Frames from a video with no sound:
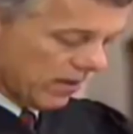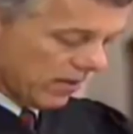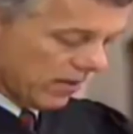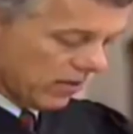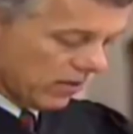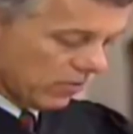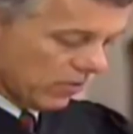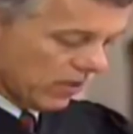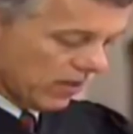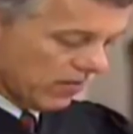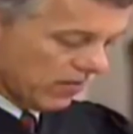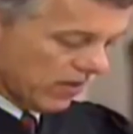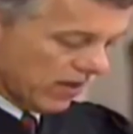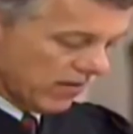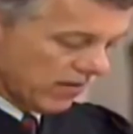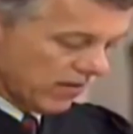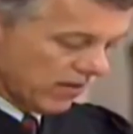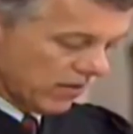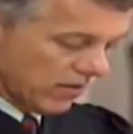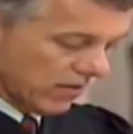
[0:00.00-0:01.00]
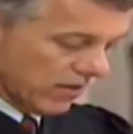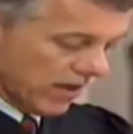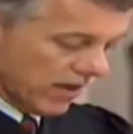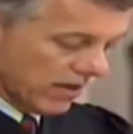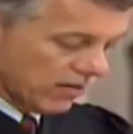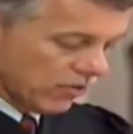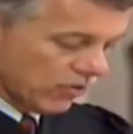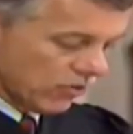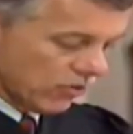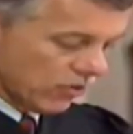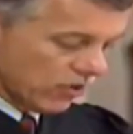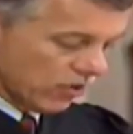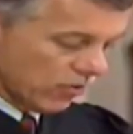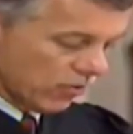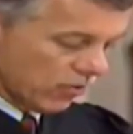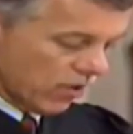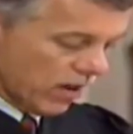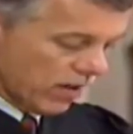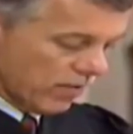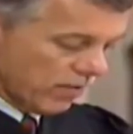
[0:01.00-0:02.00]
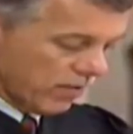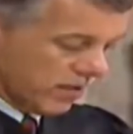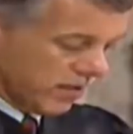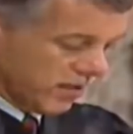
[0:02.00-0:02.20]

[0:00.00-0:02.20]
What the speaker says: and then it's my time.